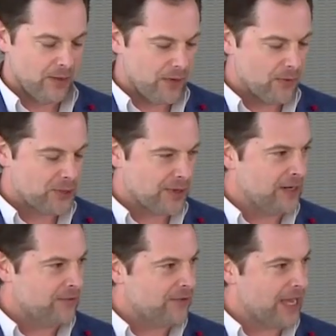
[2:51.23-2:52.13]
We were
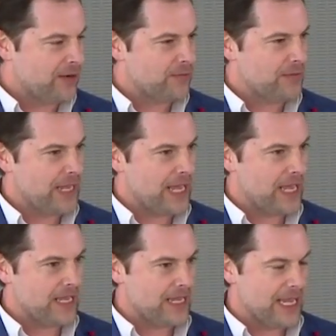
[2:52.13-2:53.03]
trying to fight
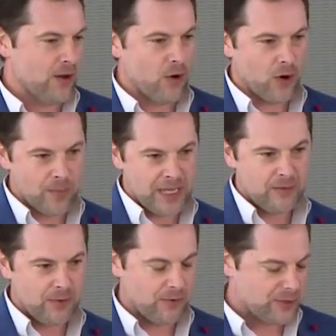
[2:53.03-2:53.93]
an
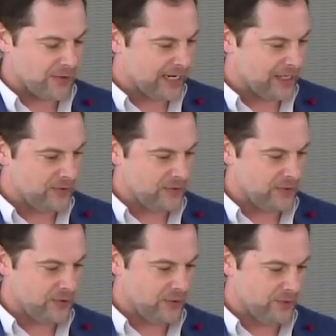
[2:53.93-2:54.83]
army. We were trying
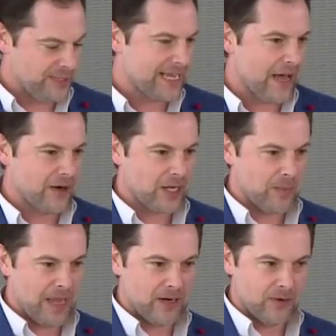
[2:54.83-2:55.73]
to take out a
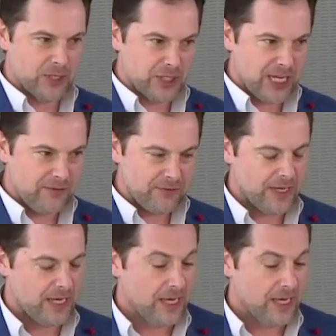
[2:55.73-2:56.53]
commander-in-chief.